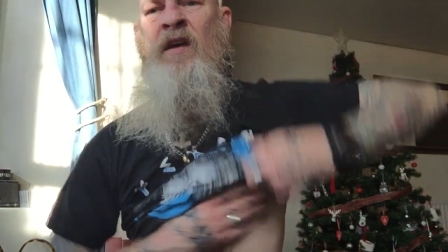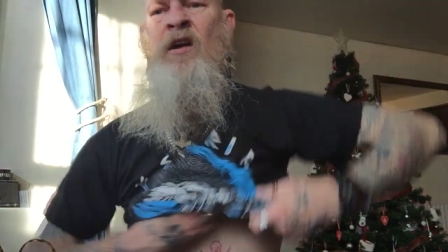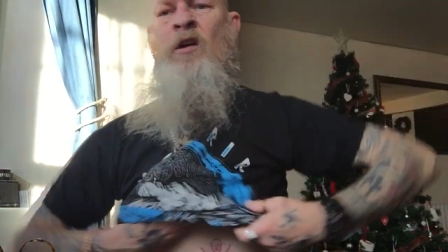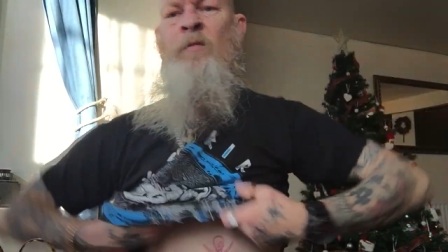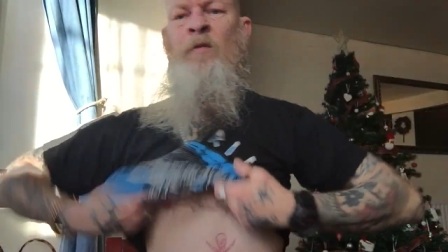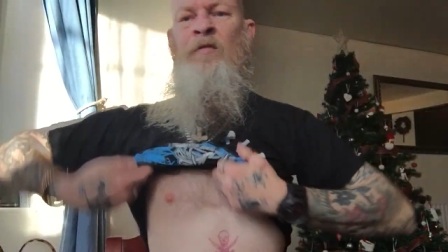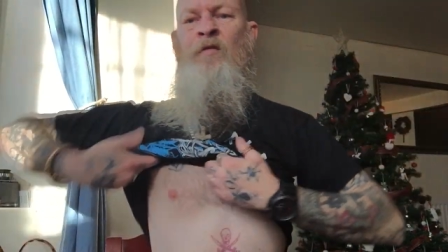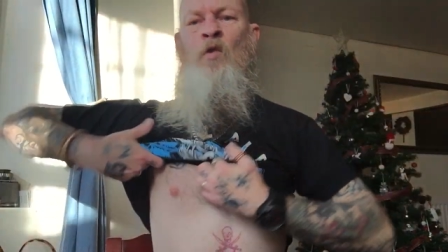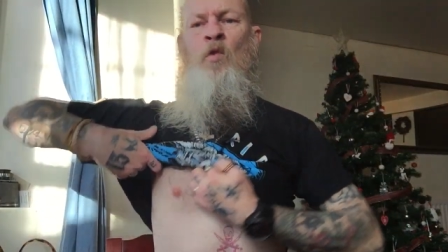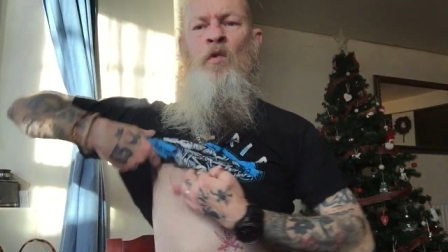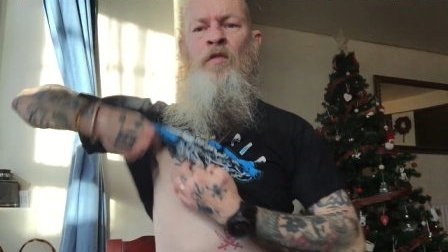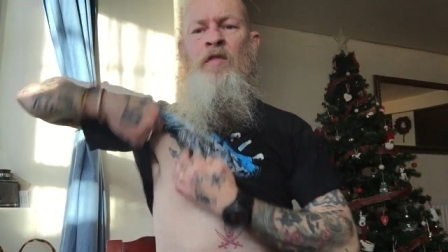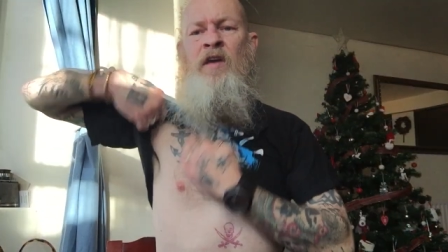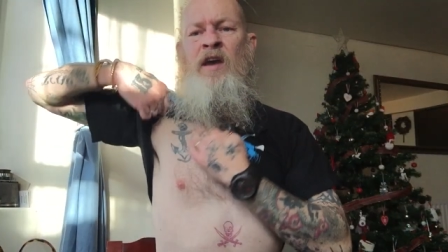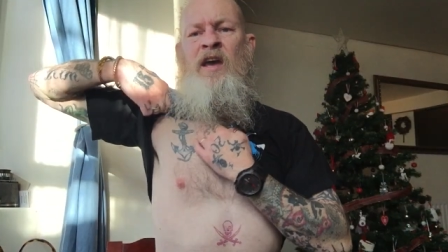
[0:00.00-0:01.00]
Helm of
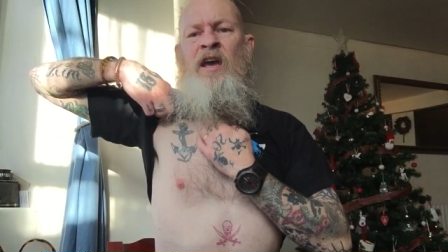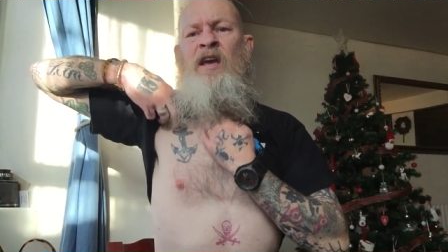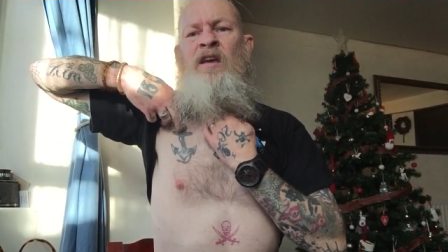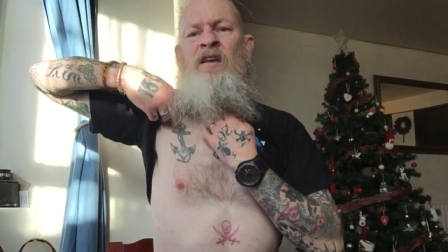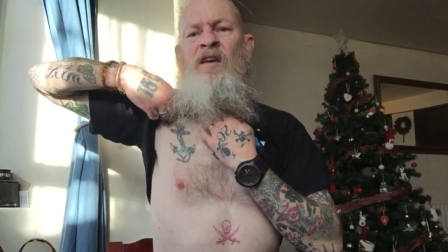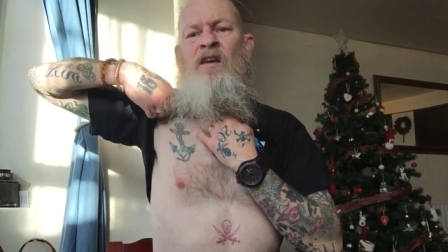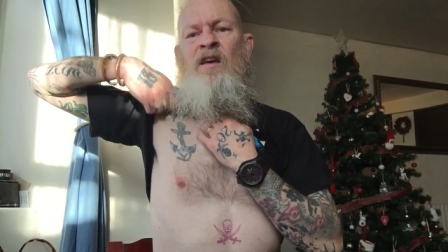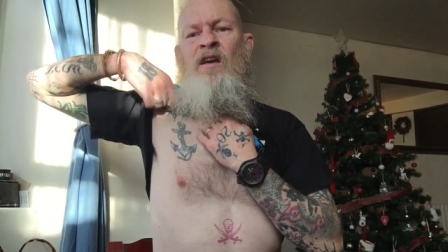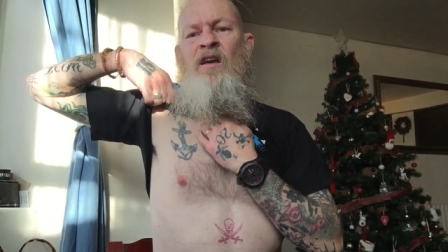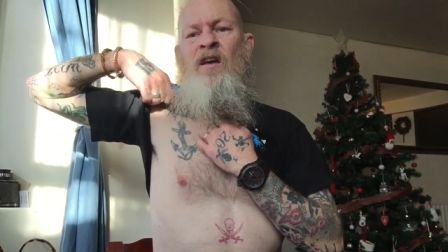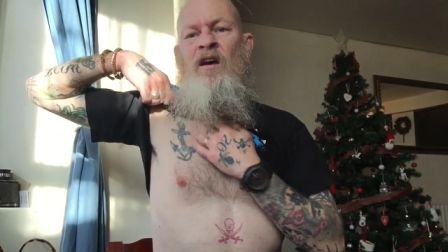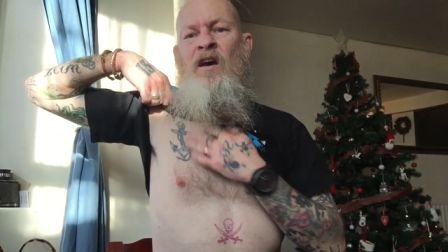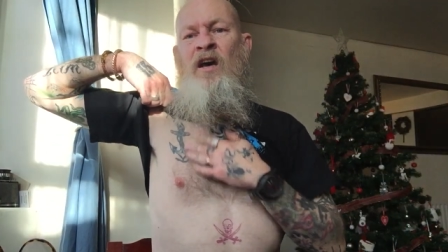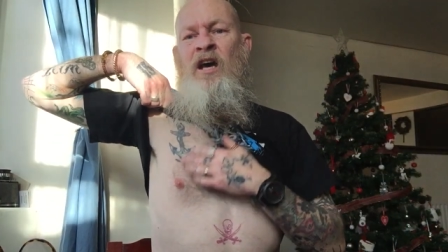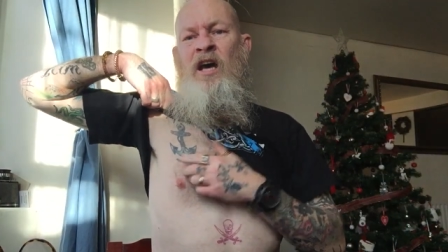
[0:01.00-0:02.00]
War there.
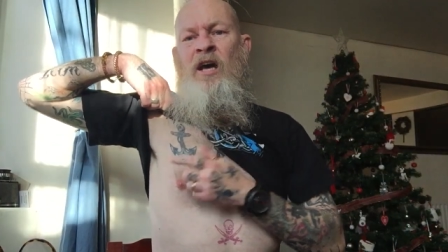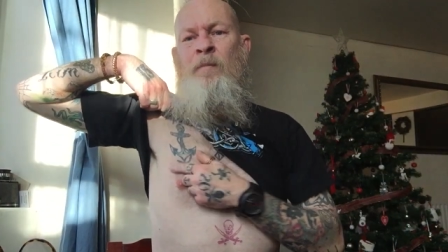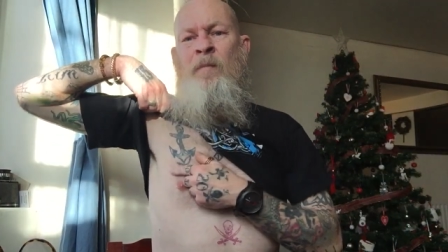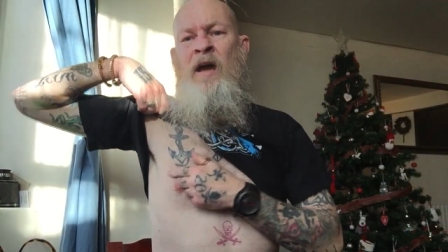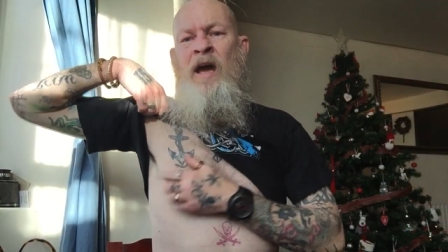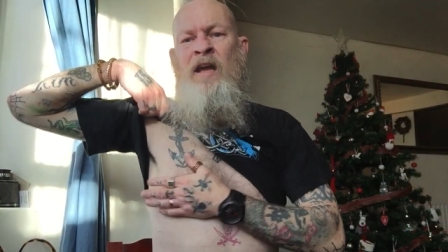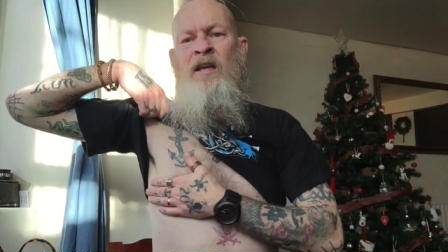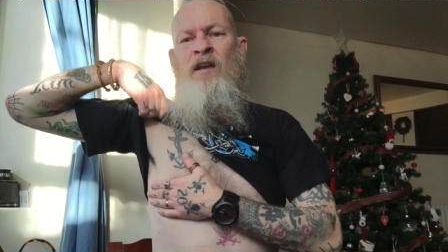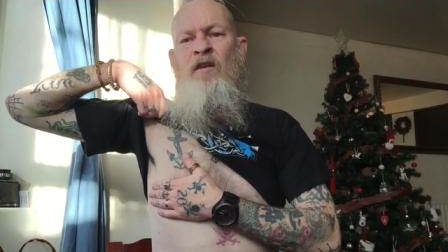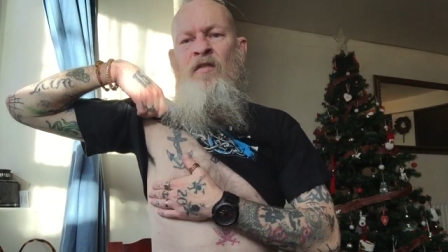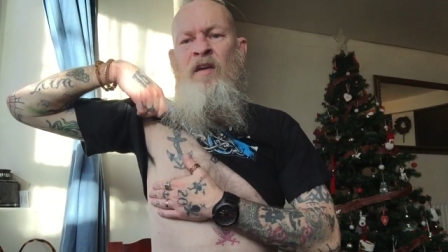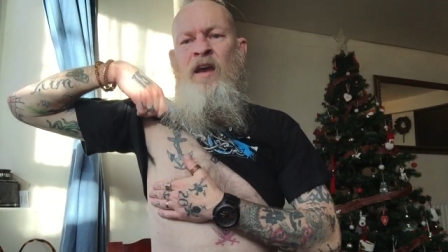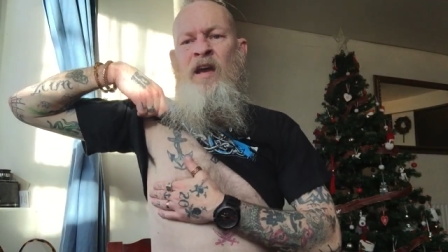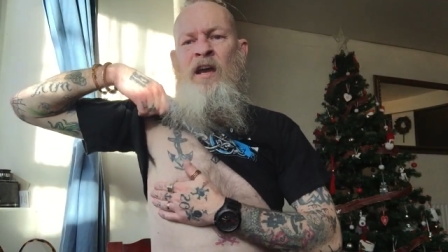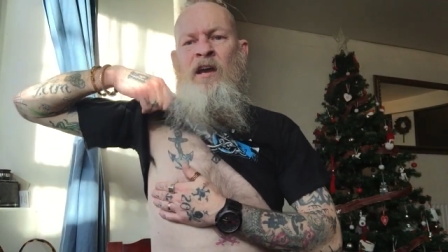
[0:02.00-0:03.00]
Anchor
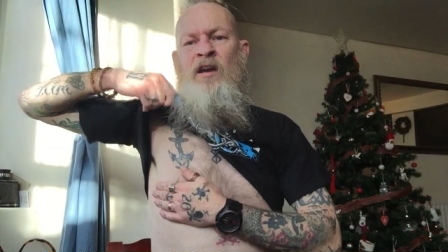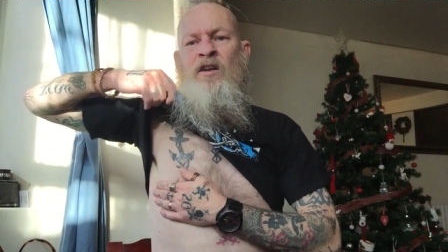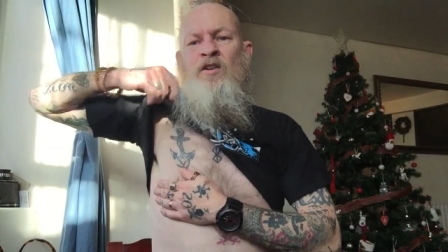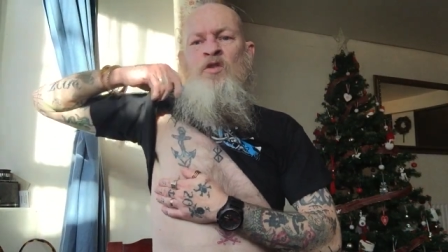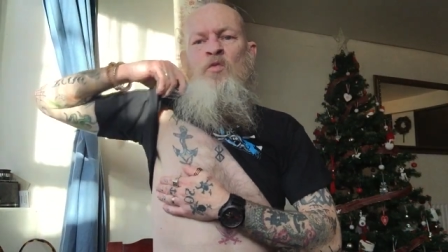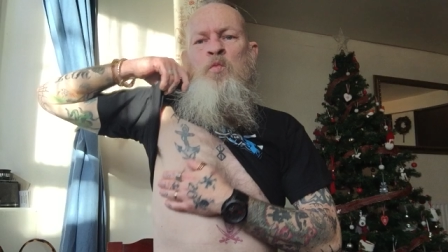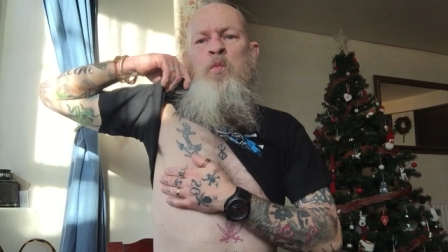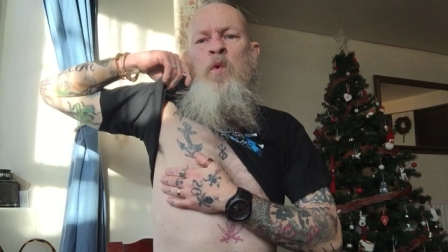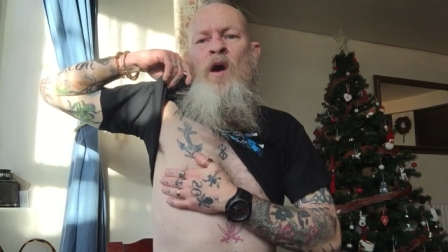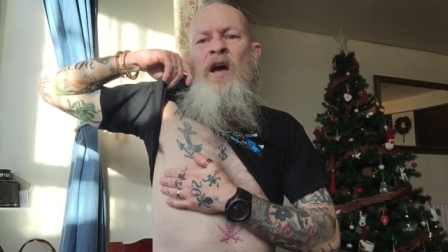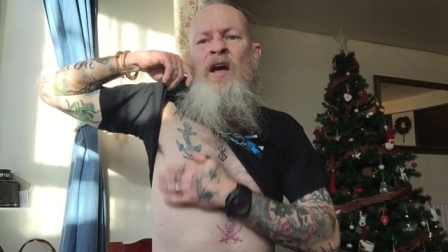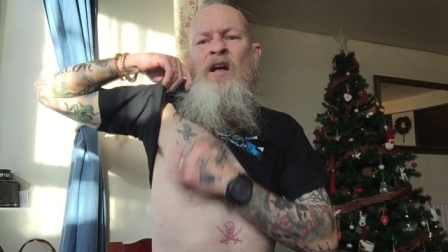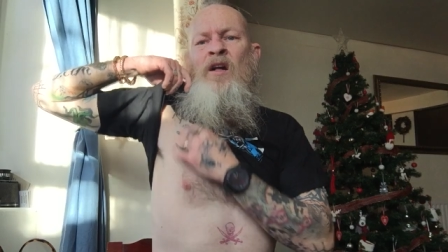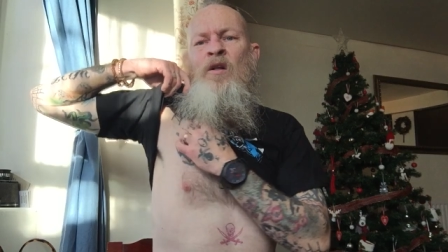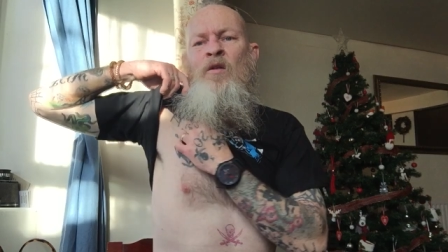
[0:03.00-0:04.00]
there as
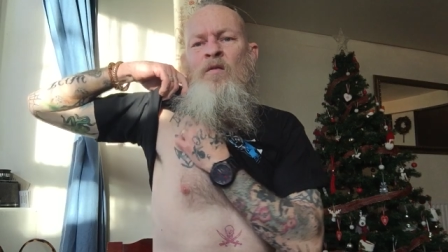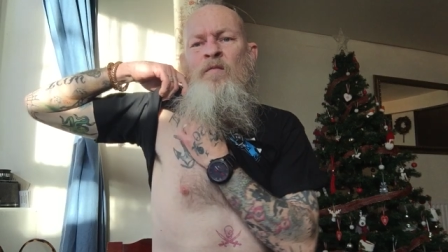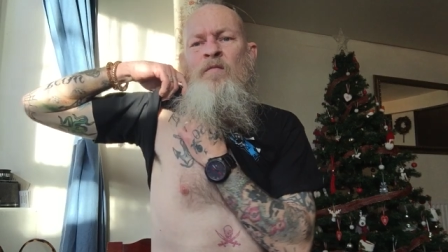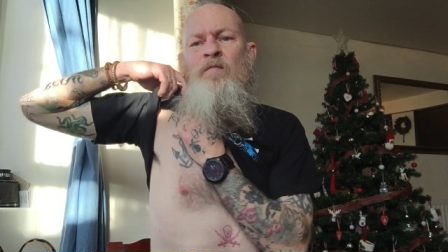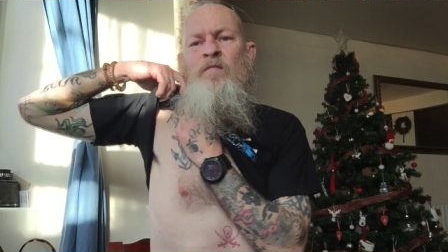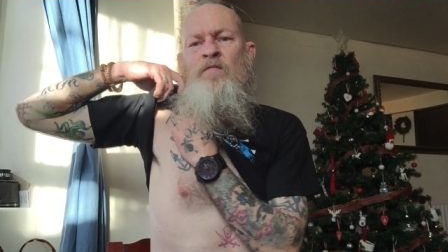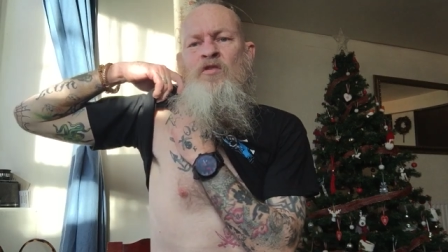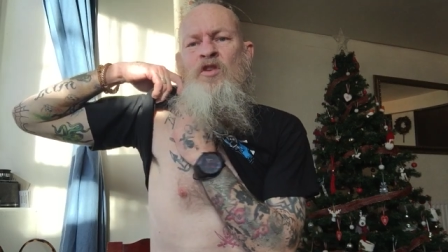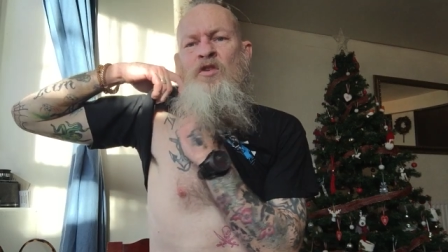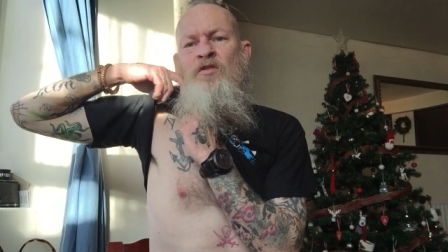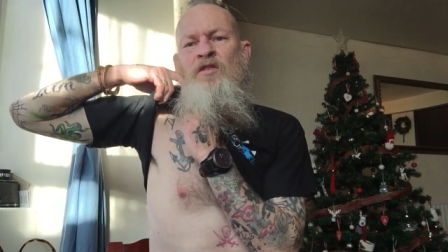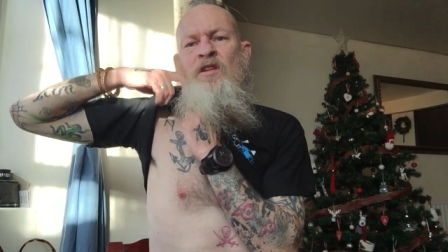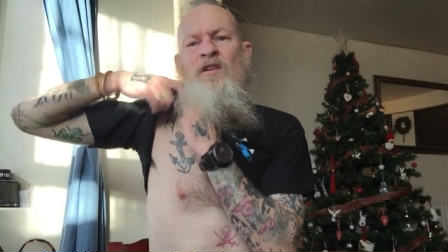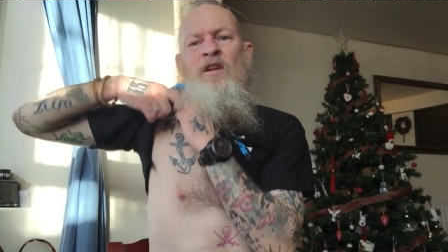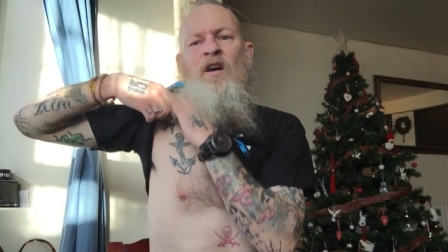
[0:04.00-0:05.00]
well, due
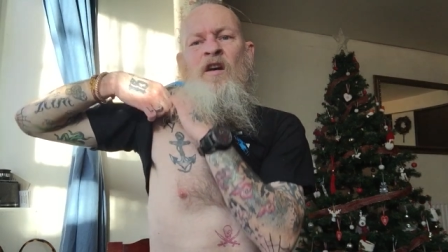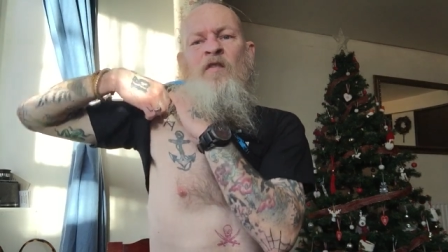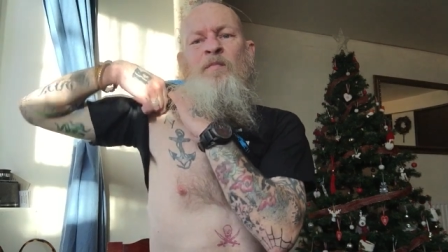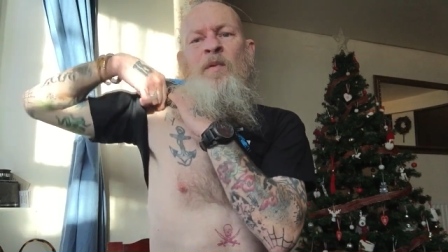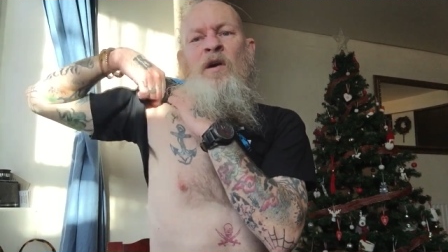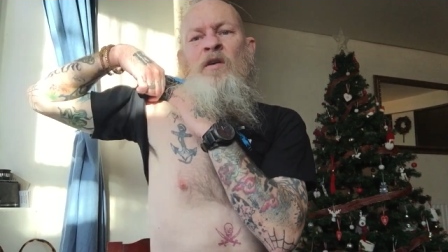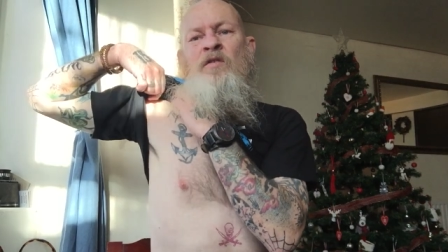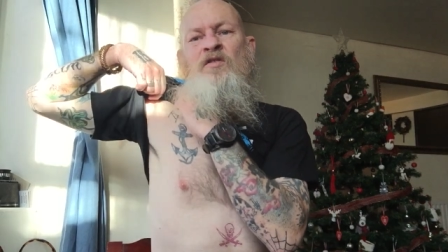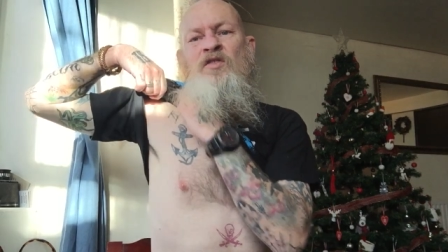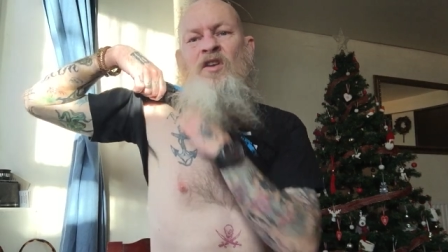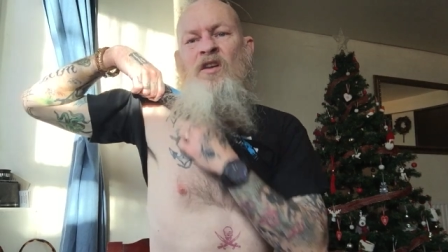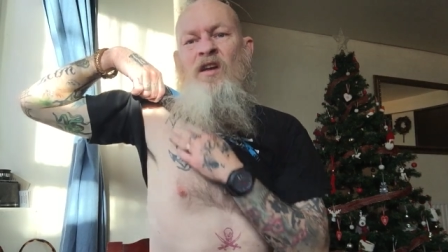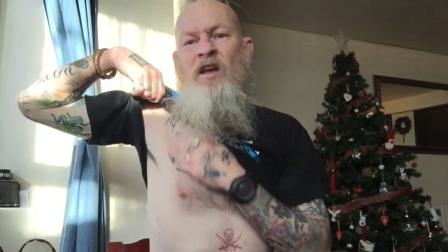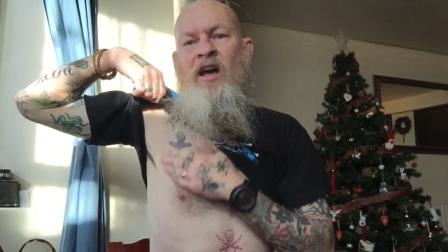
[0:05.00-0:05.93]
to the lifeboats.